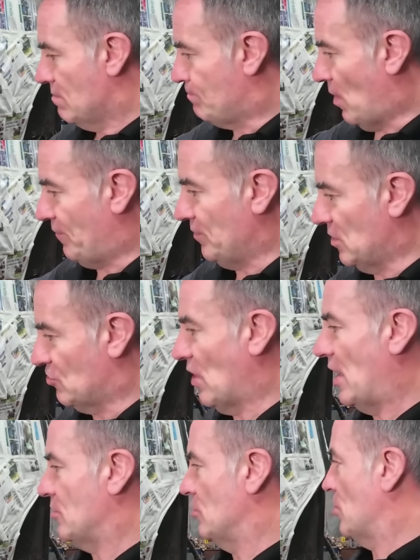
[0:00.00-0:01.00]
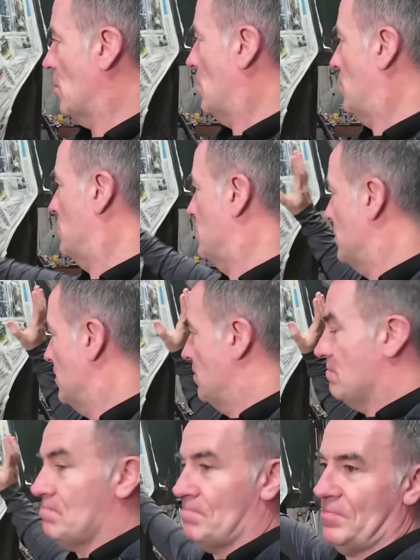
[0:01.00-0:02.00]
buffing the tractor down,
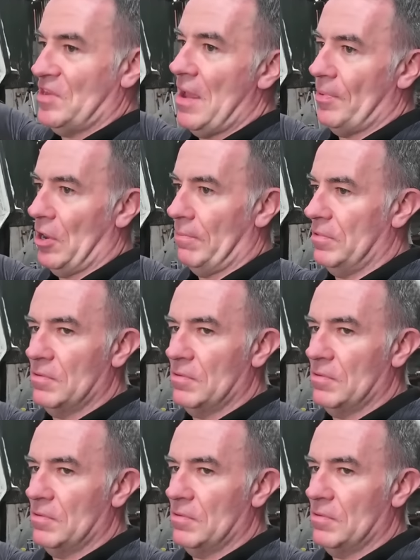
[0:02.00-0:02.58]
taping up.